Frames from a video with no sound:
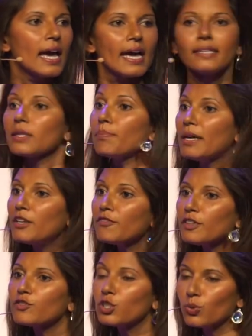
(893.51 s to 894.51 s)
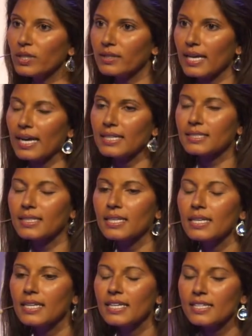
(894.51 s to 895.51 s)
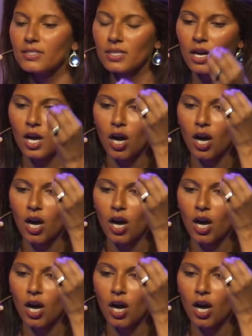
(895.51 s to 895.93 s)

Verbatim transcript: And the benefit of doing that is